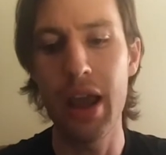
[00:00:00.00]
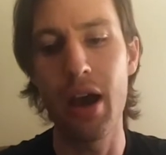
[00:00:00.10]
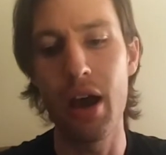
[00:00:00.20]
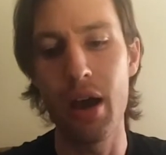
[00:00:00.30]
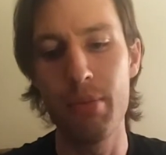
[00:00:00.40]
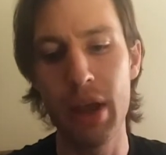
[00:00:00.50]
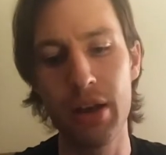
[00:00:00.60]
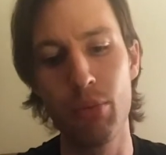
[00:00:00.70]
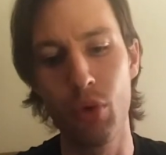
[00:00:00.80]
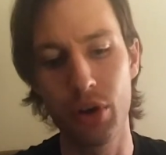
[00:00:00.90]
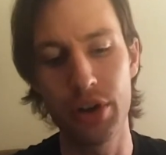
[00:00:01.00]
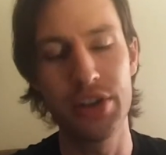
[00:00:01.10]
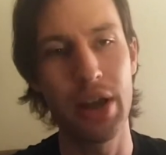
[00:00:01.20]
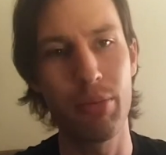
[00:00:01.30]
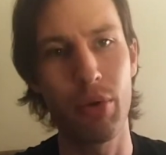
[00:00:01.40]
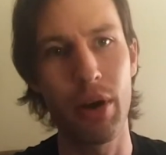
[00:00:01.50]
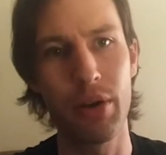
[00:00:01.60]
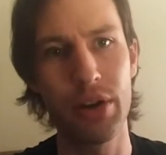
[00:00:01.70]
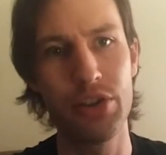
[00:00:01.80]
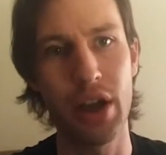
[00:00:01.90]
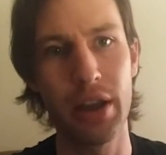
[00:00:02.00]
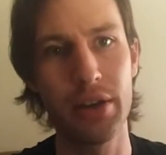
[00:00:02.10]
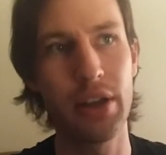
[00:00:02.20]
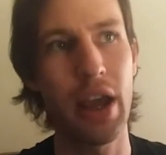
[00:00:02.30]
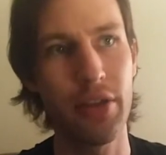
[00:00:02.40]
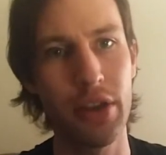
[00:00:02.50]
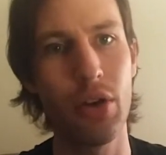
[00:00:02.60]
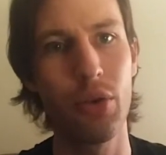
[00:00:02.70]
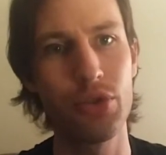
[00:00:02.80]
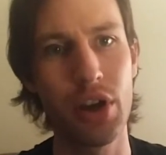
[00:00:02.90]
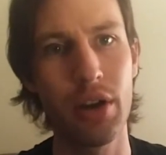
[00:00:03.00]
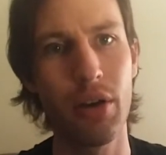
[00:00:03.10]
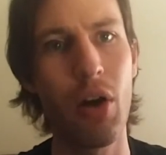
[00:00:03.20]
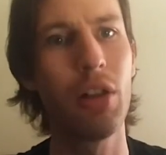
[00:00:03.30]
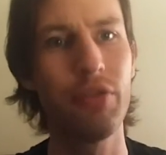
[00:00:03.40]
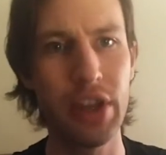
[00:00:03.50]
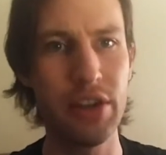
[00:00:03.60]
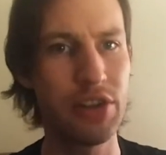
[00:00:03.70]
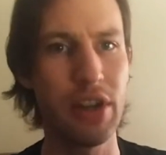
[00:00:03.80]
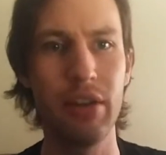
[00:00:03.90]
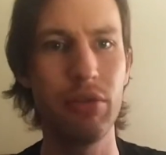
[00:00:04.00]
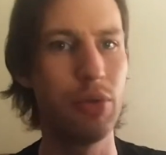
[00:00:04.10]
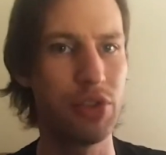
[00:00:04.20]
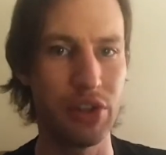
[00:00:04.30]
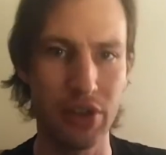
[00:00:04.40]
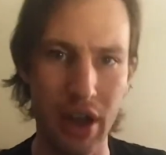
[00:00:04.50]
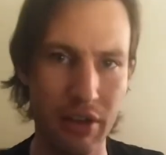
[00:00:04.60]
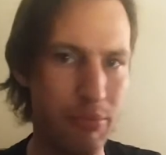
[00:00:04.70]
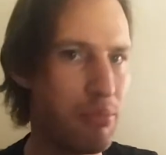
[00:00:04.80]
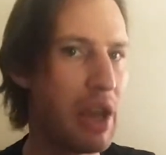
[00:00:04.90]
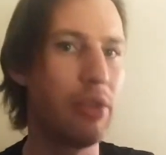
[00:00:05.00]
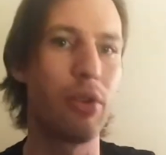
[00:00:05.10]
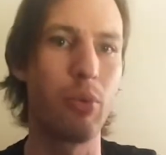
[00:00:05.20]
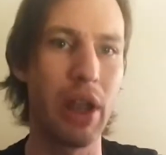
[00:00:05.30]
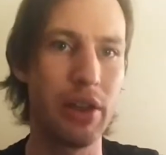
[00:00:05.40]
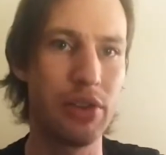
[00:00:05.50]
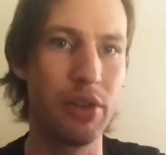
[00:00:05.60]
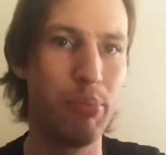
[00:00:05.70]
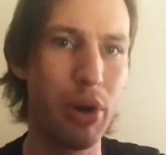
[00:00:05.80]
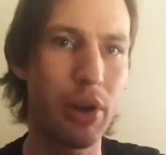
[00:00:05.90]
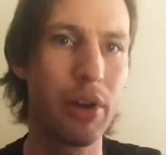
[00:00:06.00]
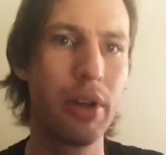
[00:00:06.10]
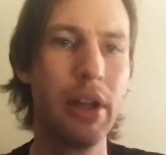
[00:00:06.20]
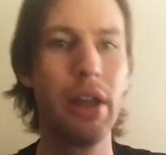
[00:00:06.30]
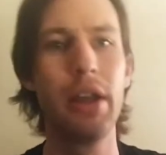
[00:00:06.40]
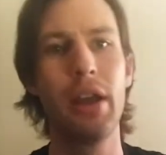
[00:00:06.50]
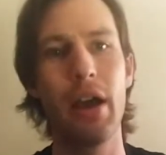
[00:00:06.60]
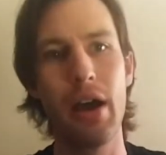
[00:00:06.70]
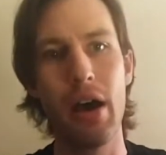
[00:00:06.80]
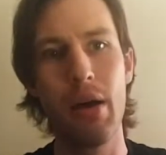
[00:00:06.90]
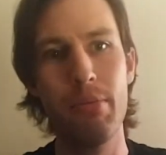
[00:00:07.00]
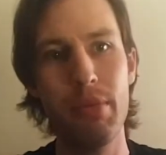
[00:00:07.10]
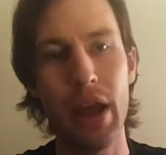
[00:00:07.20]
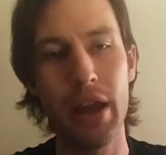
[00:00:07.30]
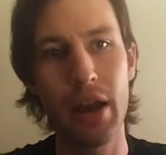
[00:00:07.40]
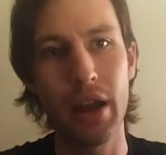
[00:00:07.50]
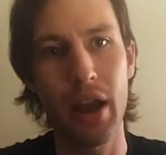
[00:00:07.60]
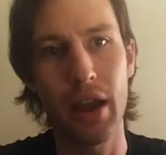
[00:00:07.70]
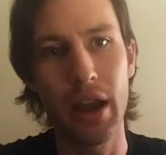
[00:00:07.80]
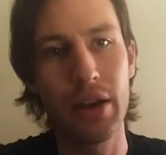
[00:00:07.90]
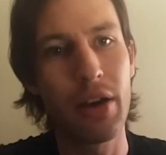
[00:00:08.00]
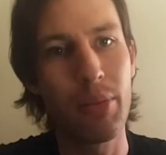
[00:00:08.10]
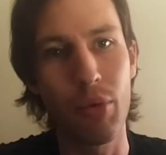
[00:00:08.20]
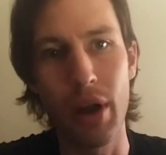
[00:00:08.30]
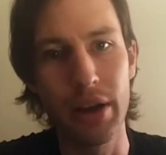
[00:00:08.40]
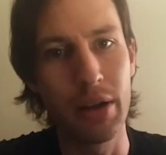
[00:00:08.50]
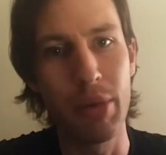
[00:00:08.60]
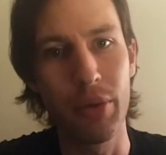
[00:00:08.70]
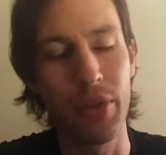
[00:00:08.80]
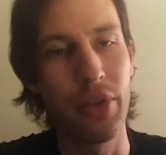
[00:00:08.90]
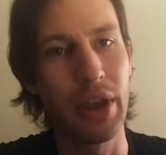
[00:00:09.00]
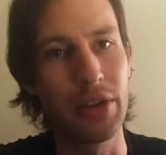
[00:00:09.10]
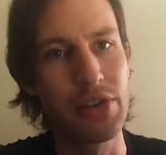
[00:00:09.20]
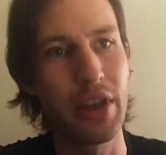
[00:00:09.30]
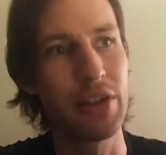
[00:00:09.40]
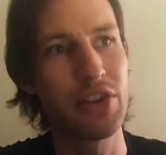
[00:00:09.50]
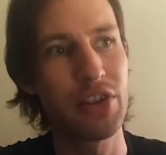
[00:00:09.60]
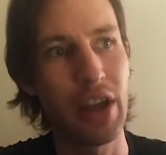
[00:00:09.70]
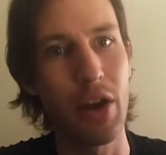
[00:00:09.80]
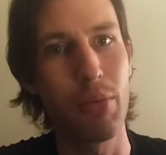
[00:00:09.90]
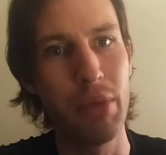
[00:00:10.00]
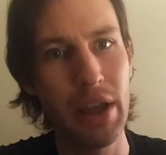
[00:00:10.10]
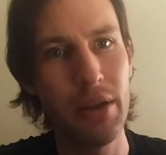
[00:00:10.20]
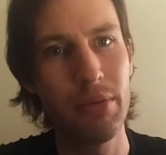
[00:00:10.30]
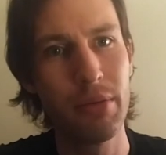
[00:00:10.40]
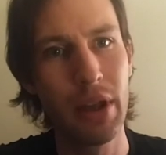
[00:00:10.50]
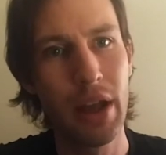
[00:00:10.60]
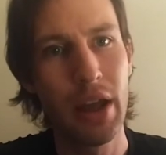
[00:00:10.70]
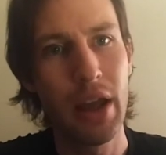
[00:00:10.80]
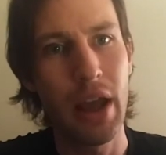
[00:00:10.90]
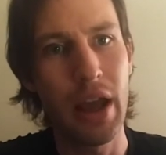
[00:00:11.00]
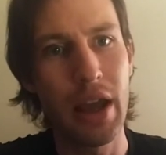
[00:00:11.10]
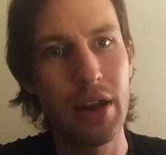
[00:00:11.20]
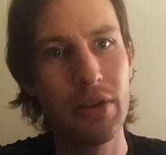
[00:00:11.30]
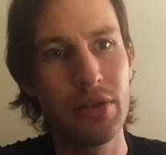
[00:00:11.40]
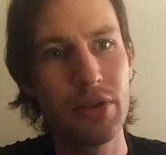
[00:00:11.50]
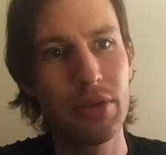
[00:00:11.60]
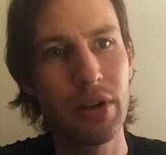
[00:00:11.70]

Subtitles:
And a more contemporary giant, Kathy Koja. All of these influences kind of made their way into the book. And I ended up writing about the things that scare me and